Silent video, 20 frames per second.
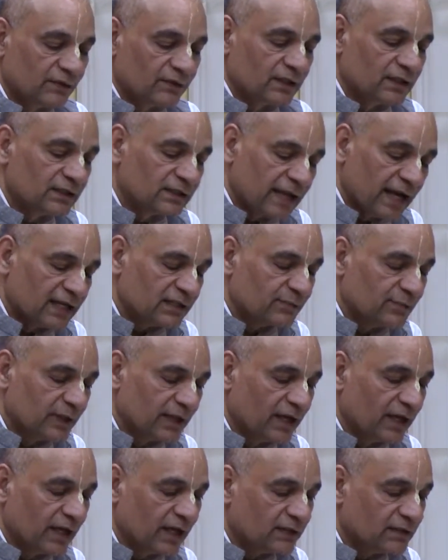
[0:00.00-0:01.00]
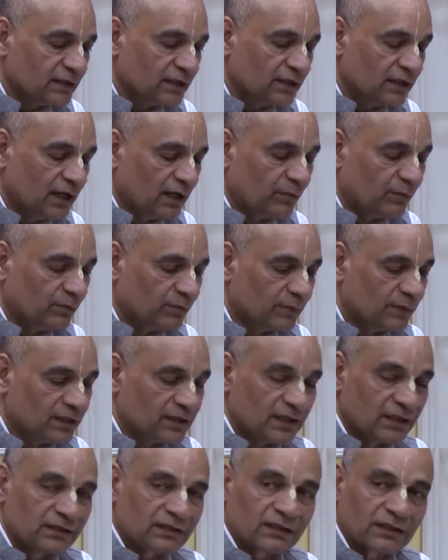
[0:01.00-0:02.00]
which is as big as the thumb. It's
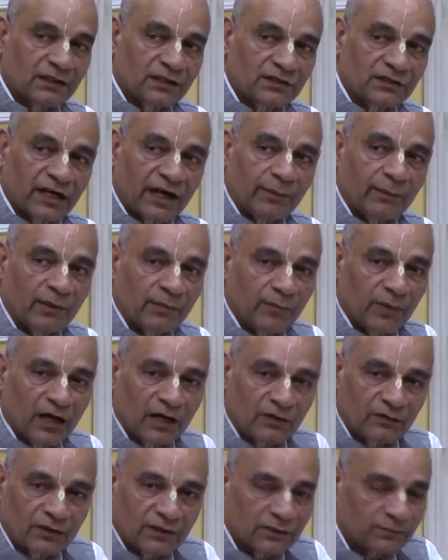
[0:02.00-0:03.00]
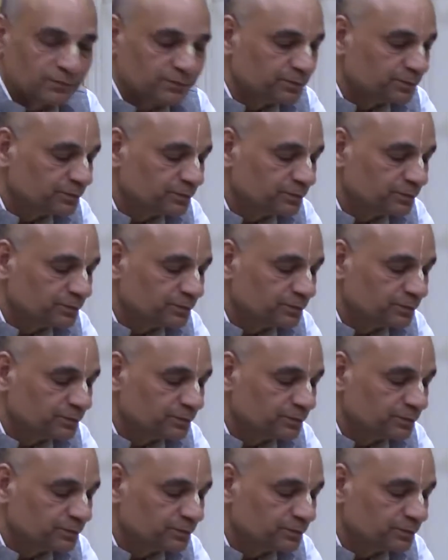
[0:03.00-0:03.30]
des- described in Bhagavatam.